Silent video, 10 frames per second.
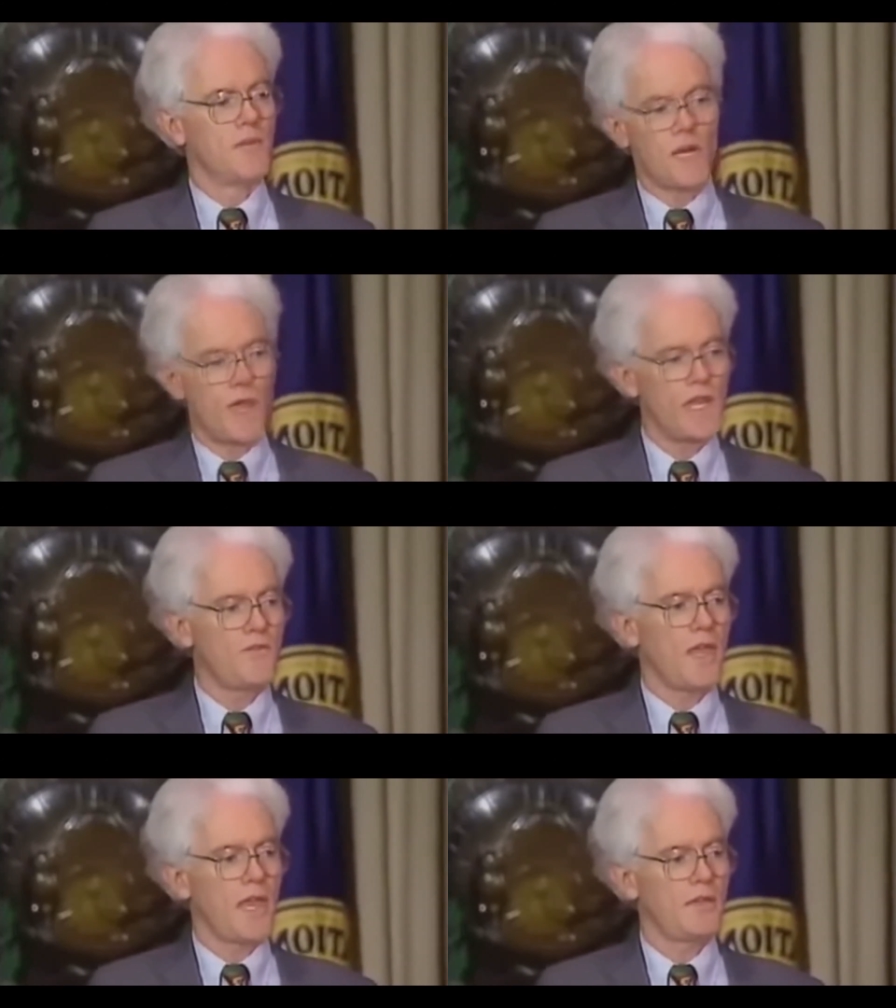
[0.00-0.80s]
If you're not ready
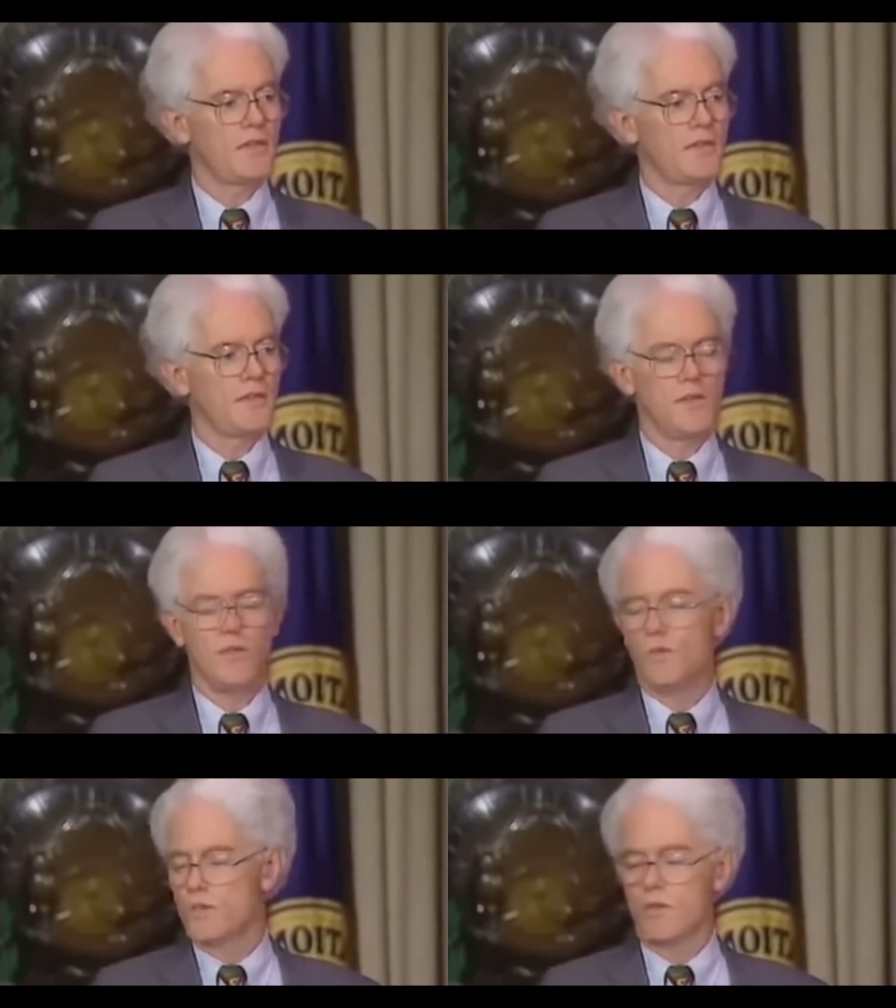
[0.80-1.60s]
for that,
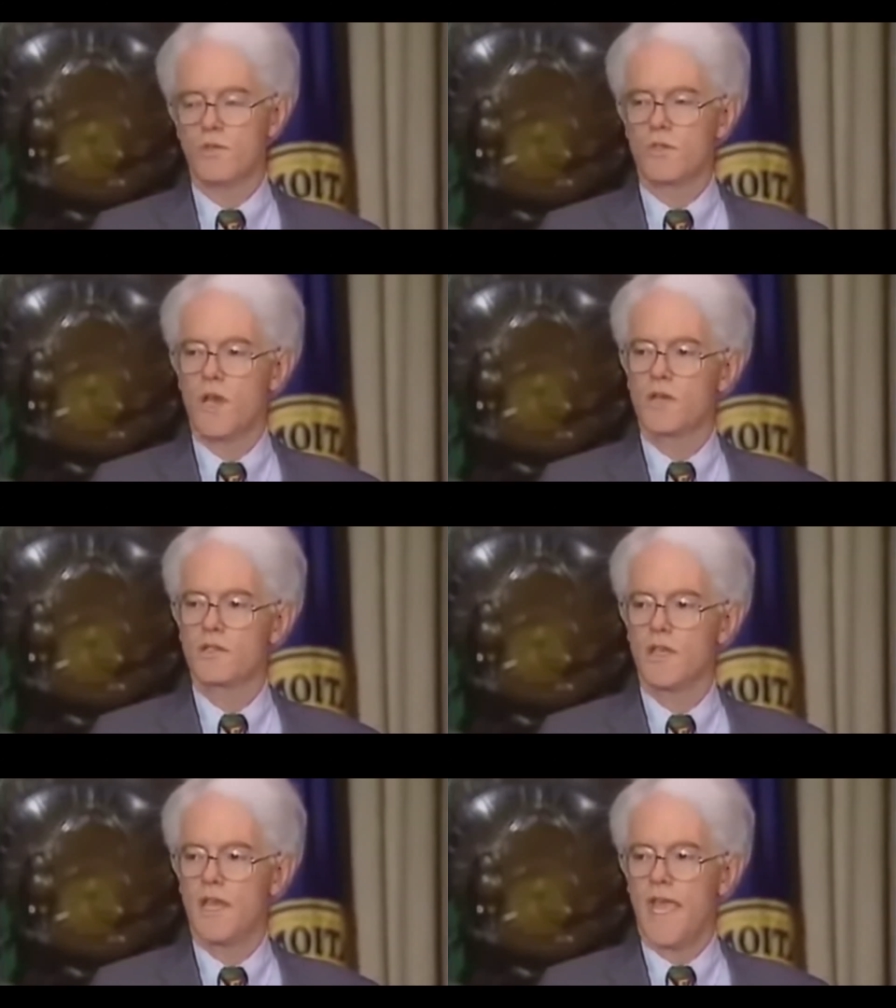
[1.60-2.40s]
you shouldn't own
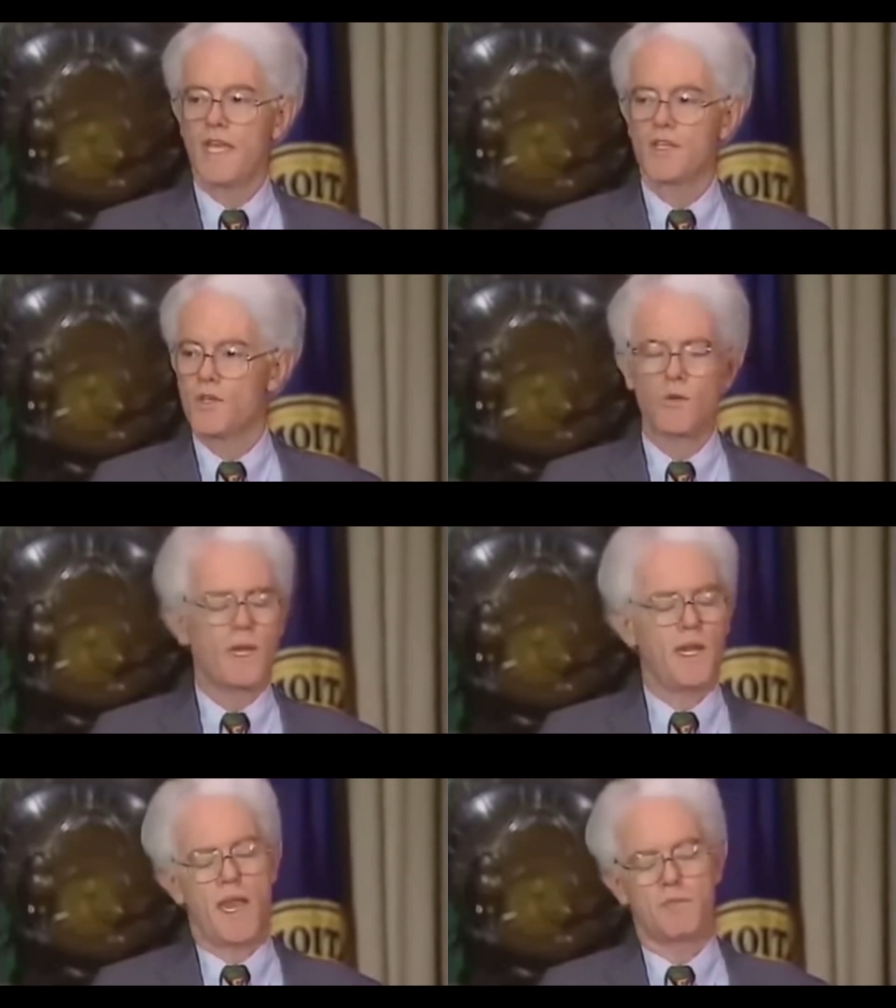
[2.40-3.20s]
stocks. And it's good
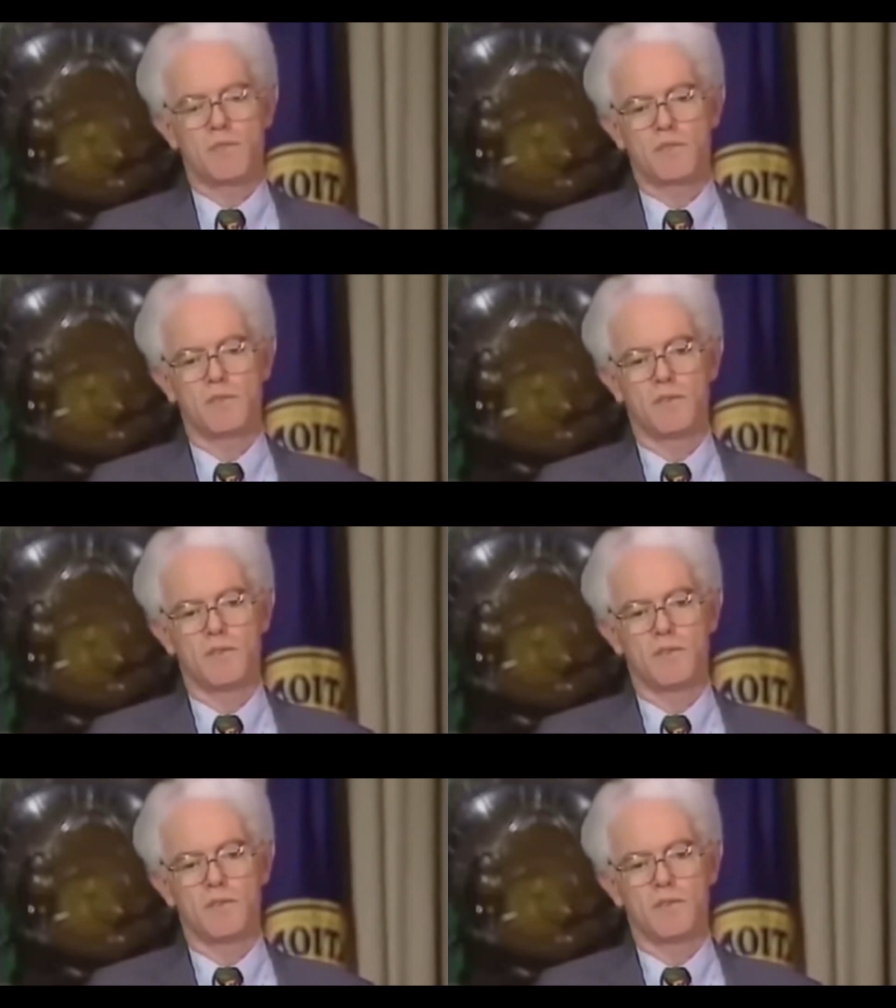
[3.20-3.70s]
when it happens.